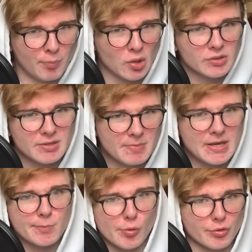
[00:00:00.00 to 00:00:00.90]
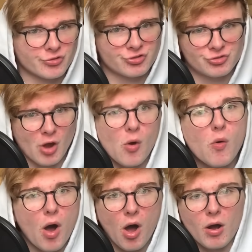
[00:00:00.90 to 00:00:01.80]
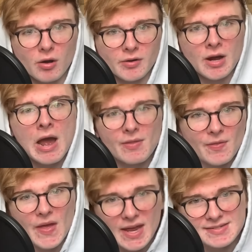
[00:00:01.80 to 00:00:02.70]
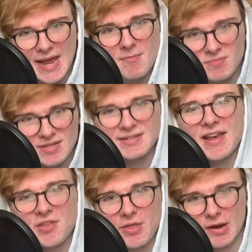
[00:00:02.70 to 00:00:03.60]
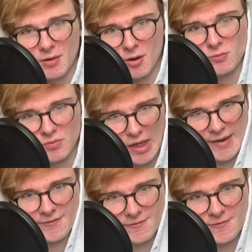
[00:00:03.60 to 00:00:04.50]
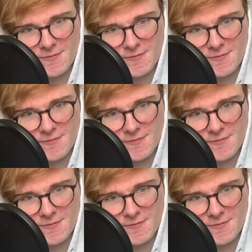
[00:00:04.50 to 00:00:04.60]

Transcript: bully people so hard that they attempt to take their own life.